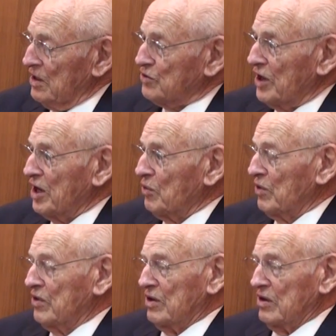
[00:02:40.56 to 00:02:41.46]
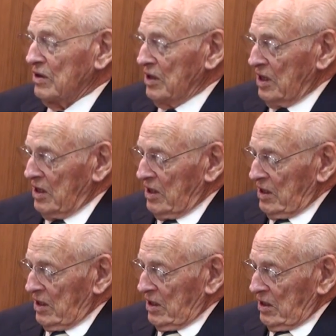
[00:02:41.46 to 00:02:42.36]
training with
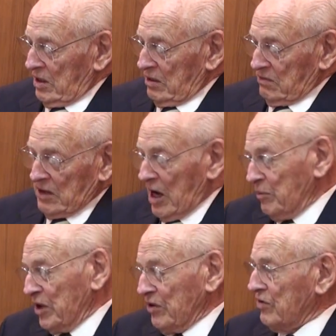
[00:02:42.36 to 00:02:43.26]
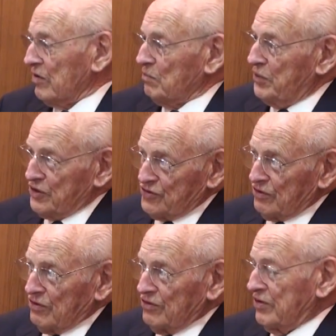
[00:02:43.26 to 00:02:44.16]
carbines and
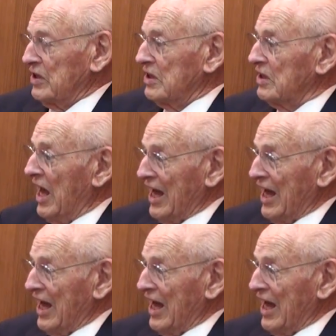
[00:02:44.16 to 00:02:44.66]
pistols and